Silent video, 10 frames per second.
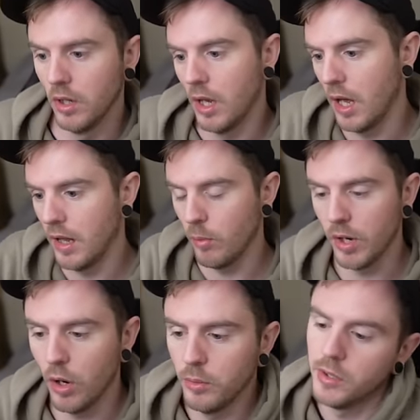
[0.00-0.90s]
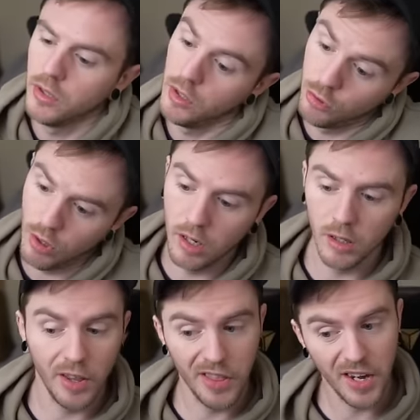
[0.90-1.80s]
And then we hope to
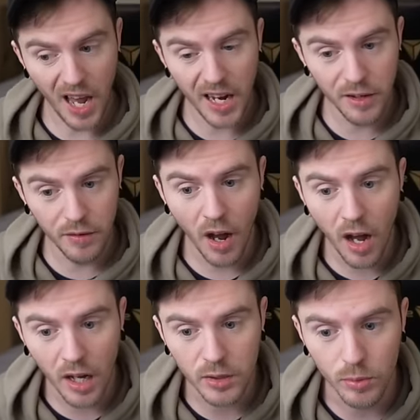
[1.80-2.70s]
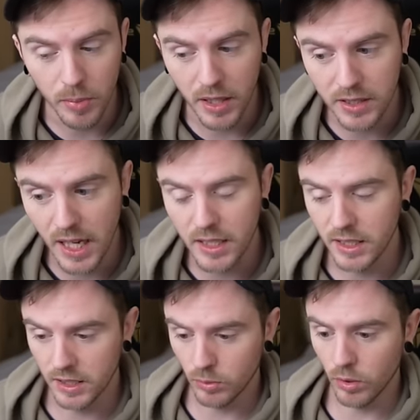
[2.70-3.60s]
drill. The 9 of hearts would be the
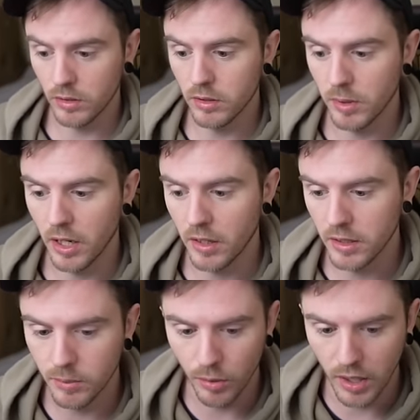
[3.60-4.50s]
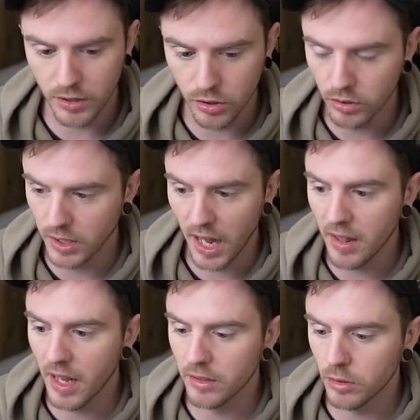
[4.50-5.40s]
sexiest one, to be honest. But let's just get
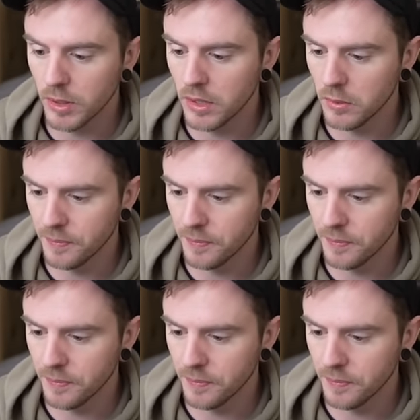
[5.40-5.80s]
there somehow.